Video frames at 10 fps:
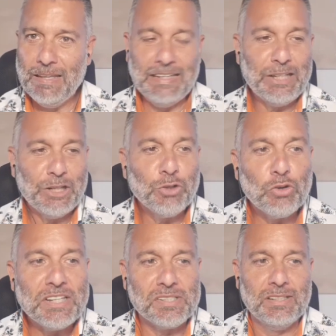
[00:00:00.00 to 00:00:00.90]

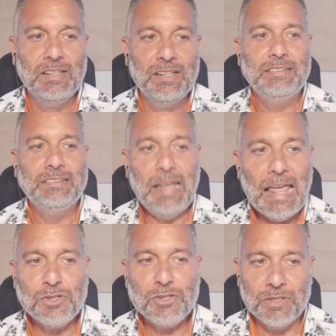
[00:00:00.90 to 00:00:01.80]
increase the
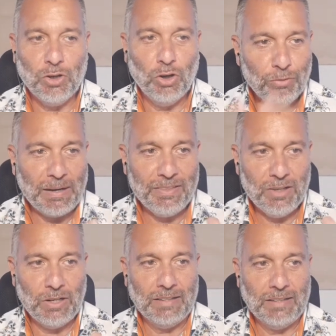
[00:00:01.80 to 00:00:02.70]
legend of
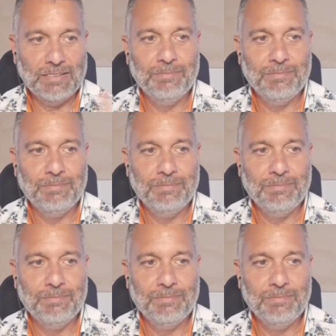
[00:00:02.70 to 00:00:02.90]
Barcelona